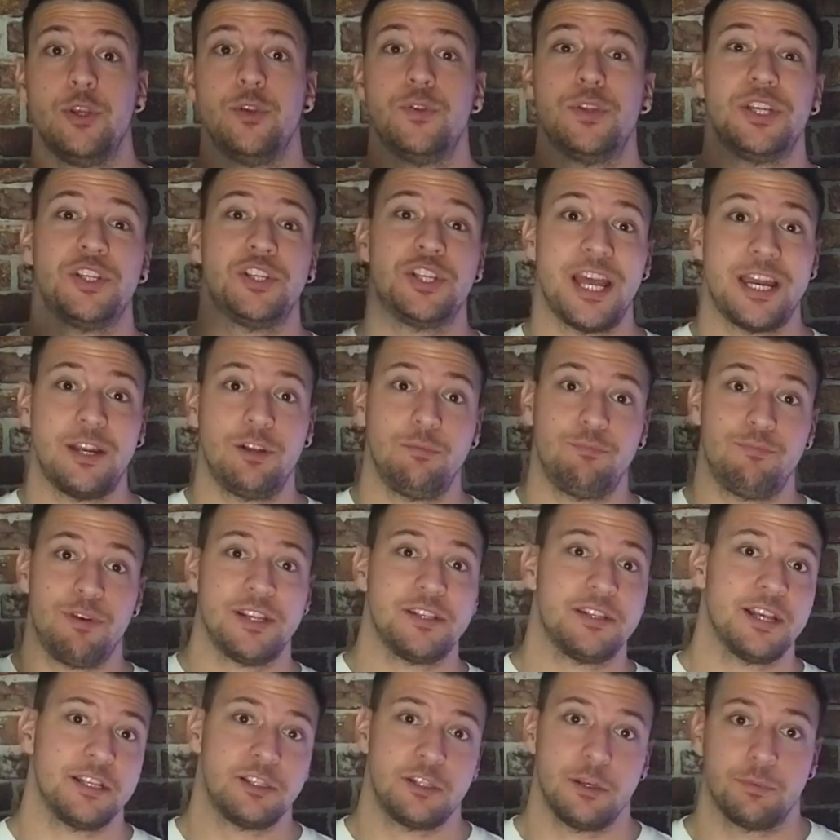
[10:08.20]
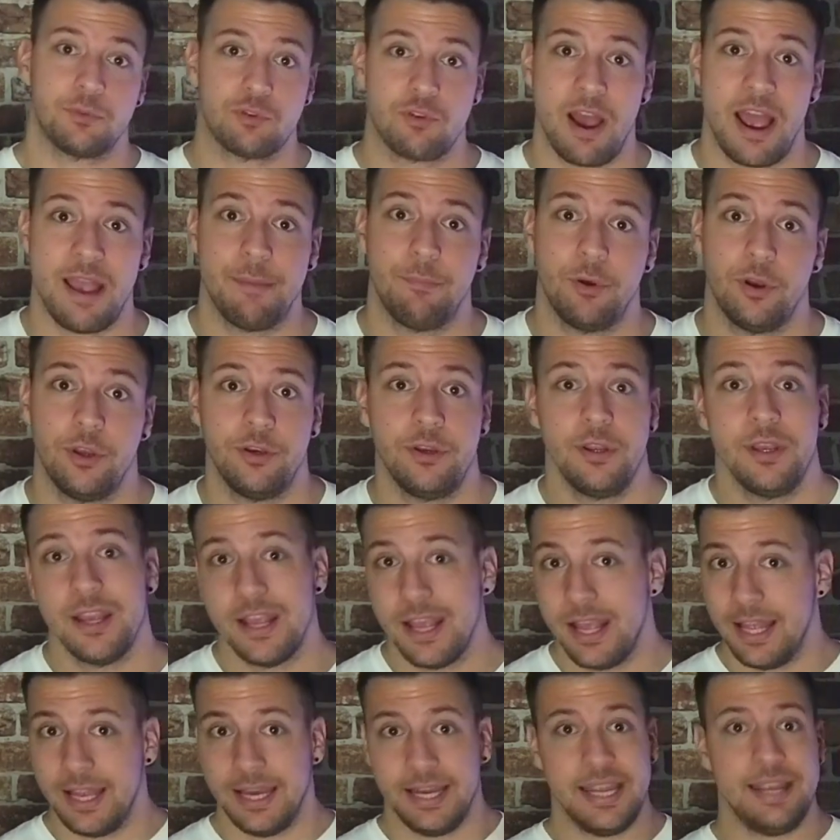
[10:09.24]
to this channel, press that subscribe button,
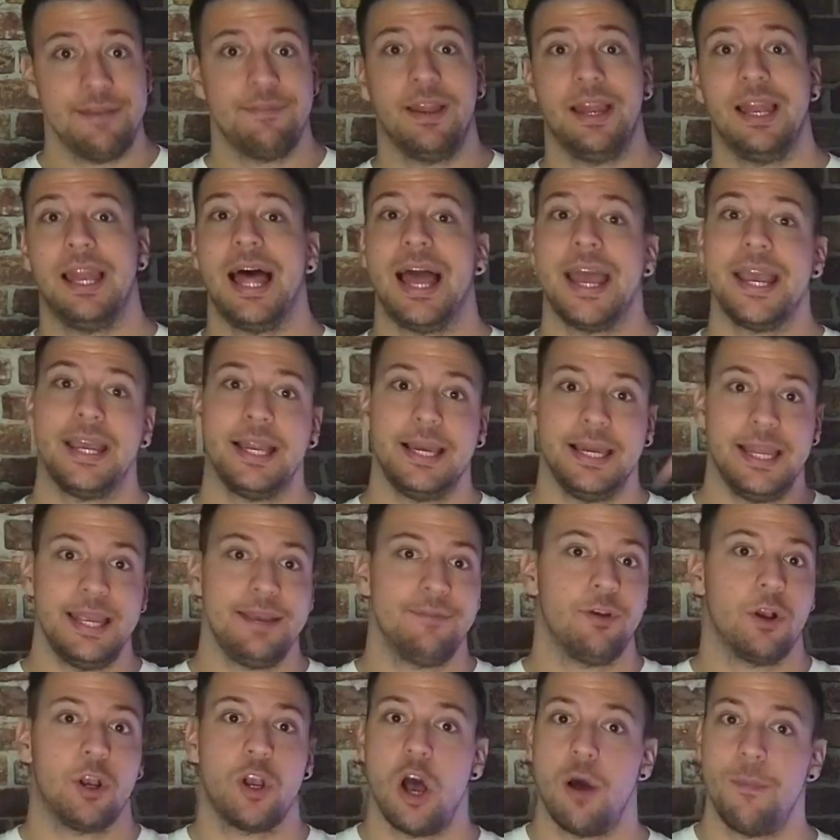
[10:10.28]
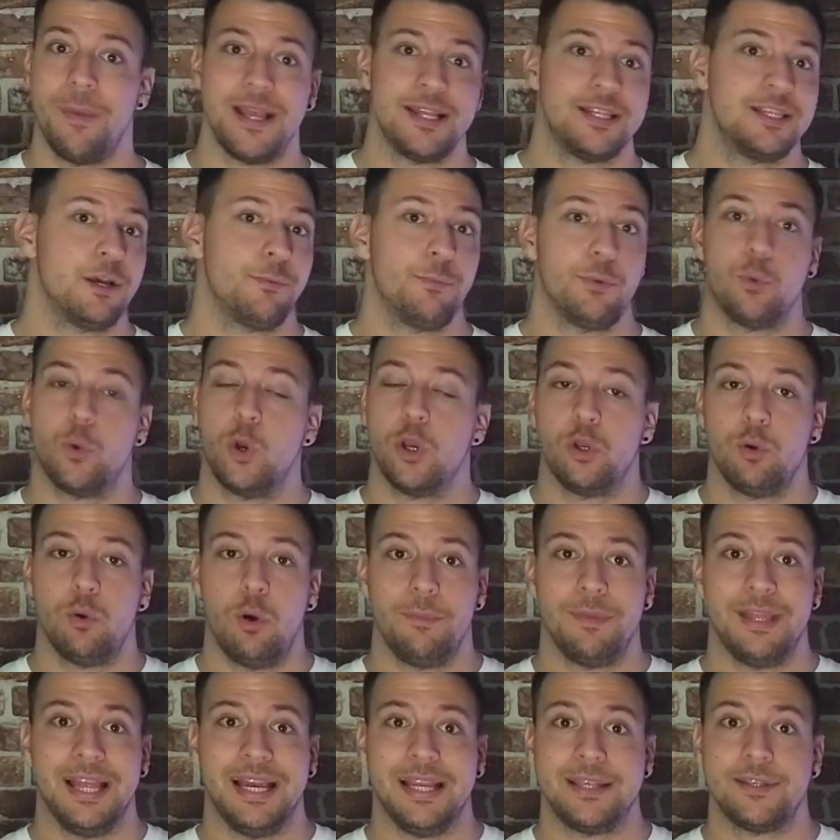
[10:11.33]
leave a like, leave a comment, tell me what you want me
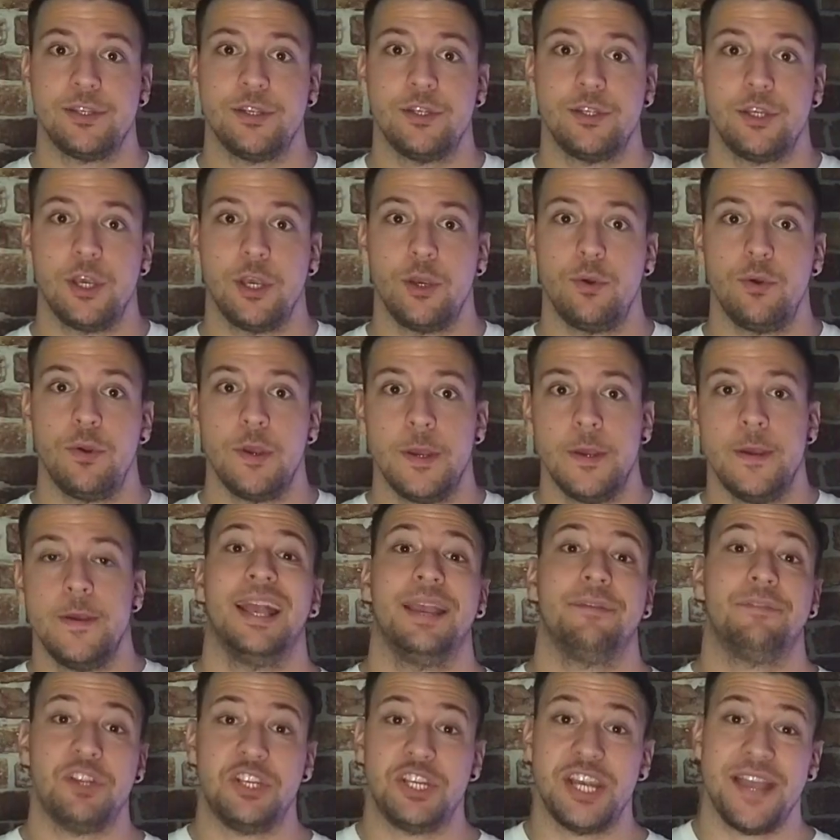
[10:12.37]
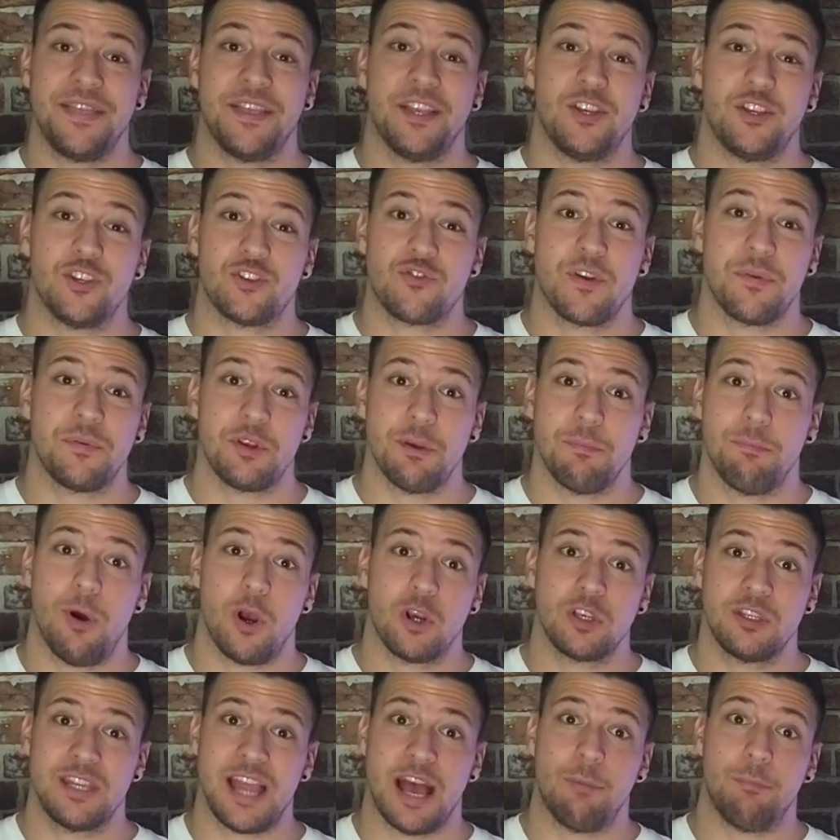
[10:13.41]
to listen to. If you check the description box
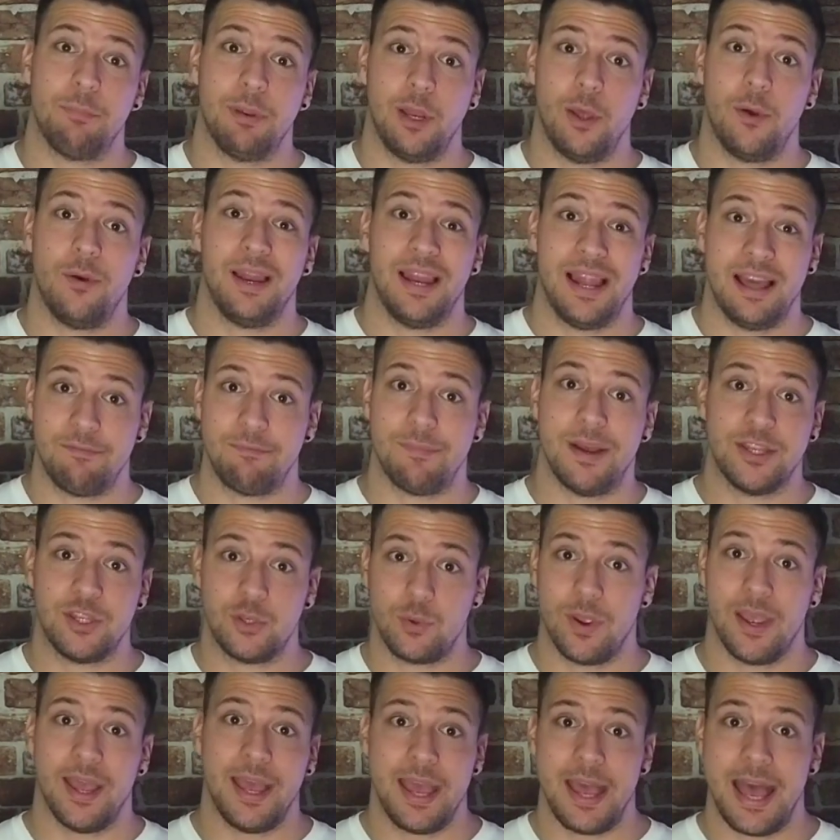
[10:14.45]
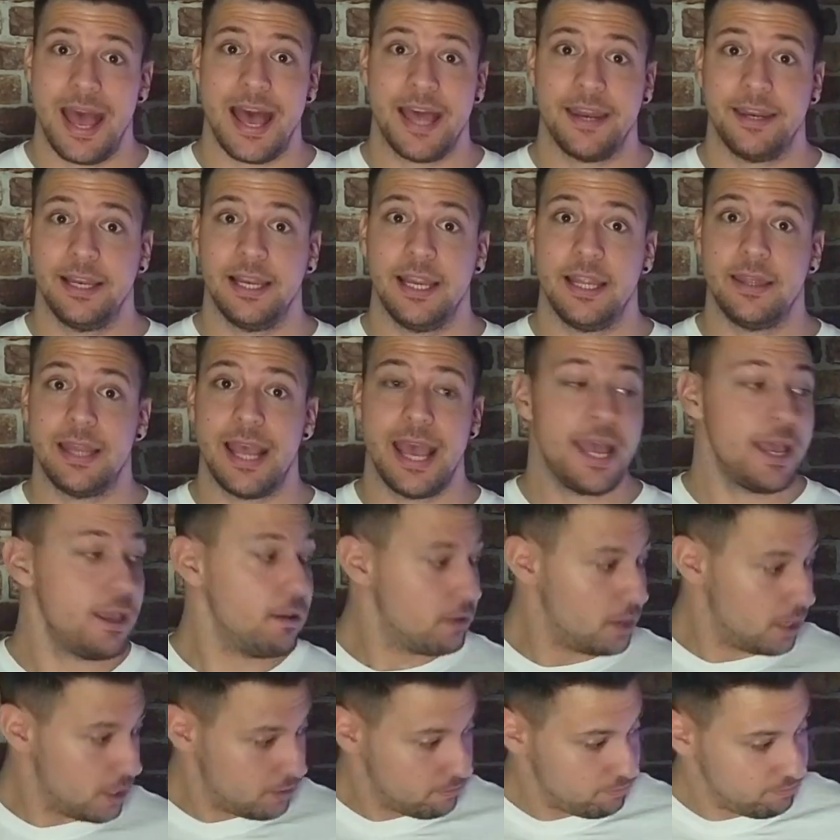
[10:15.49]
down below, I'll have my Twitter handle in there.
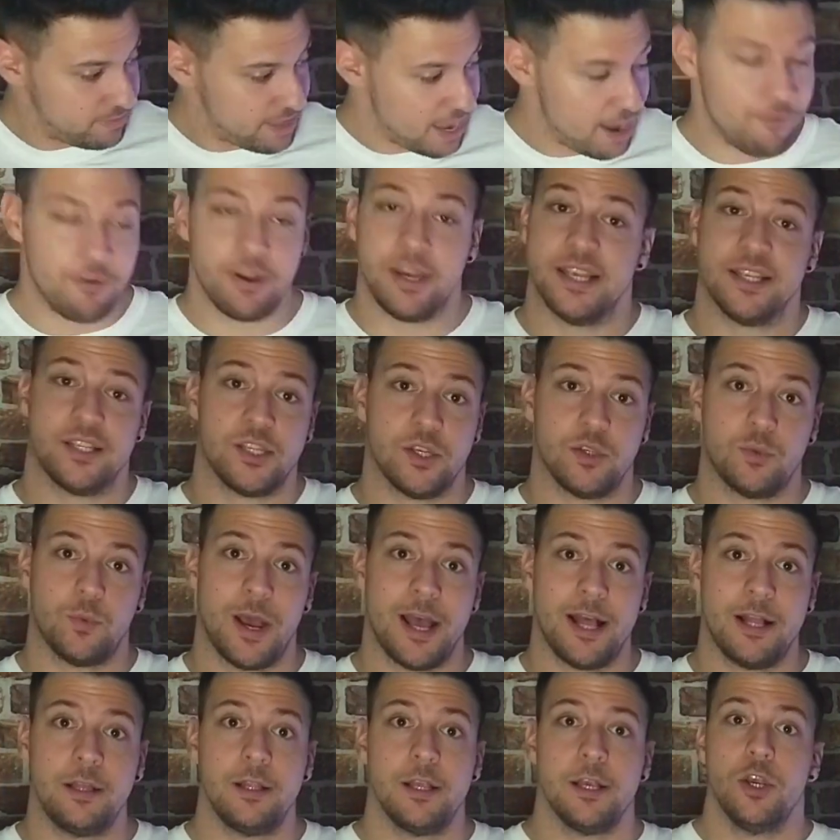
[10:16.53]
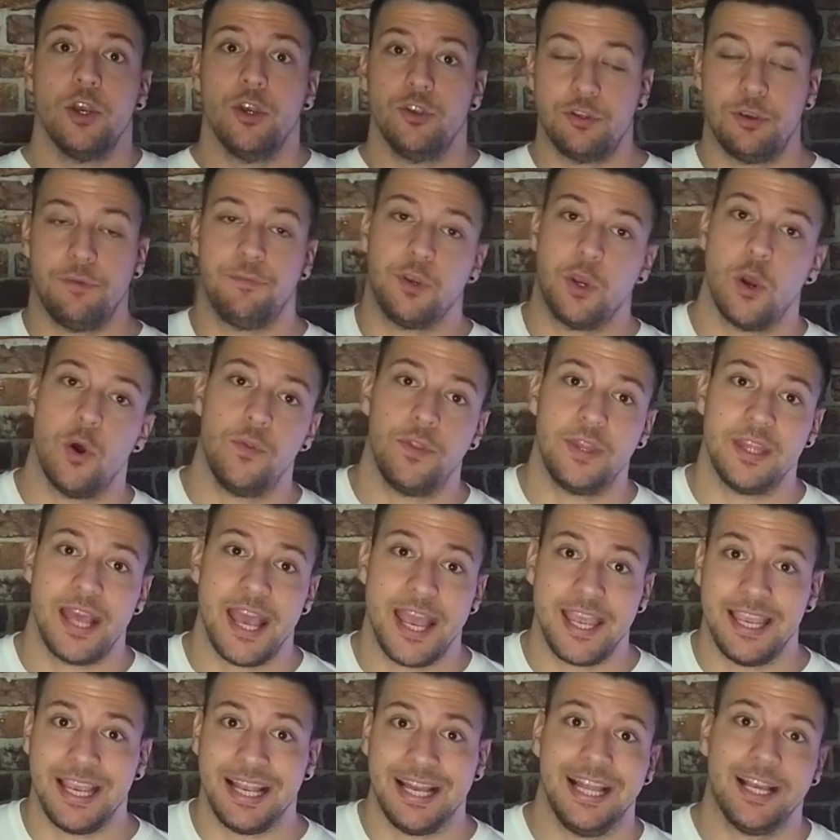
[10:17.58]
There it is as well. So if you go on there, you
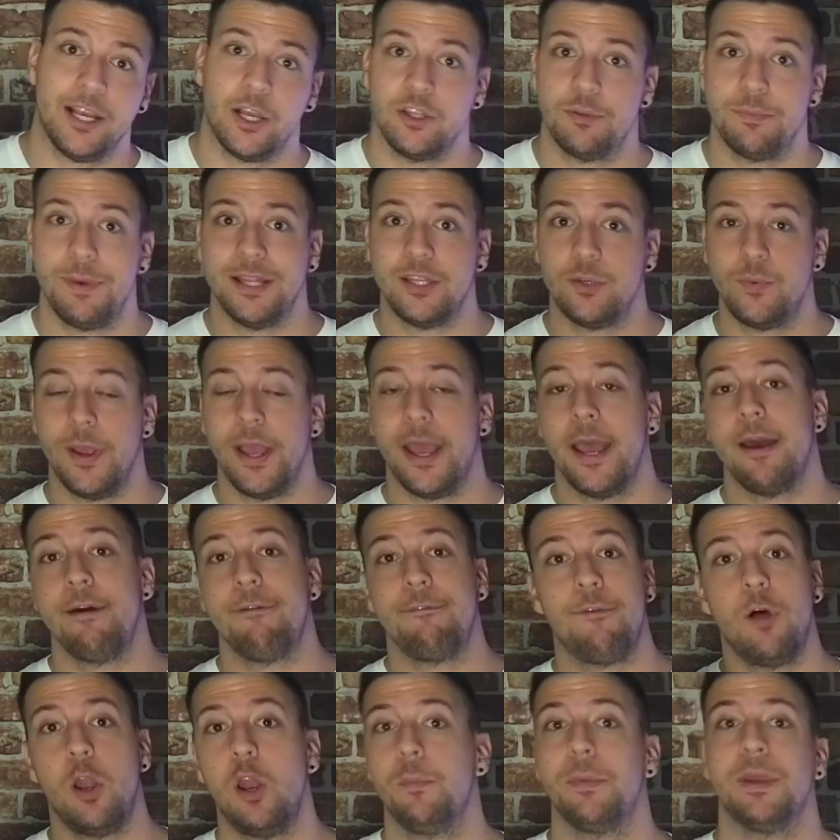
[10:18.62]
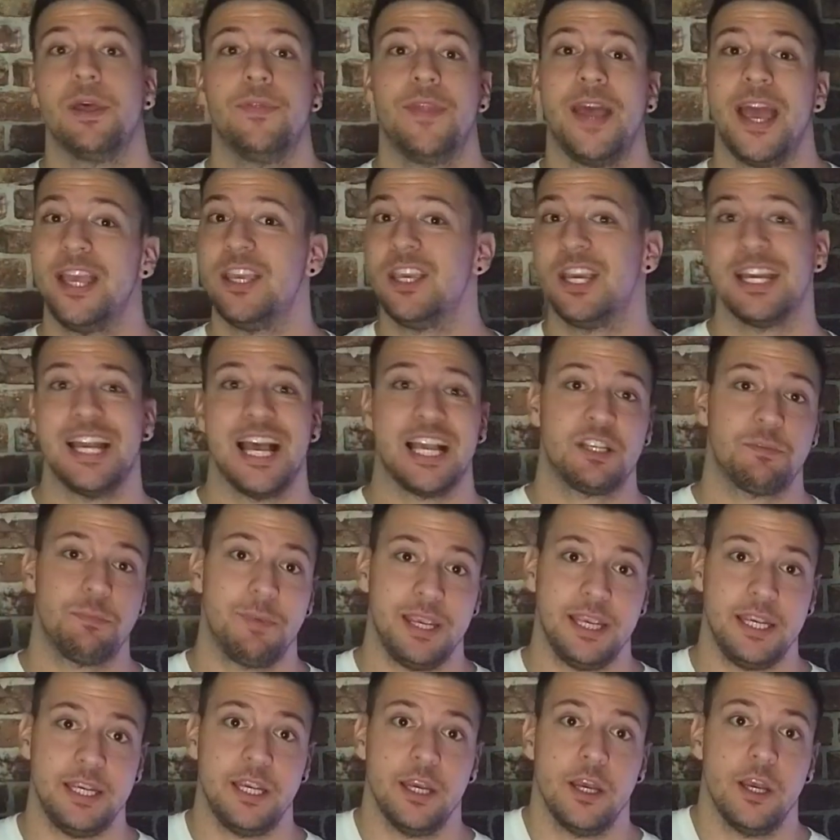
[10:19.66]
can click onto my Twitter, follow me on there, you can ask
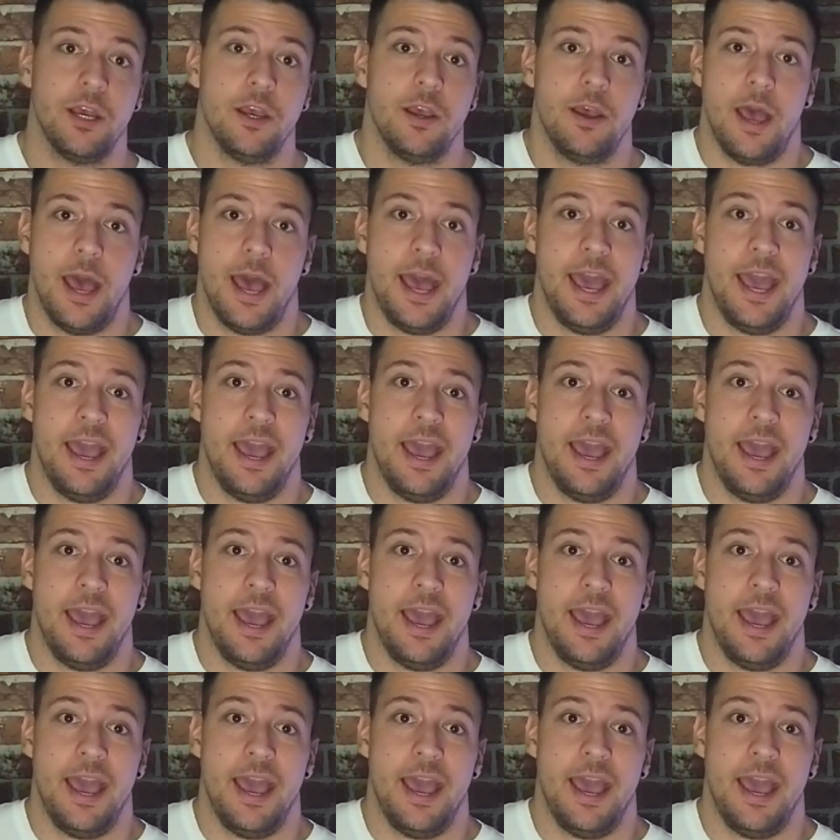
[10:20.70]
me for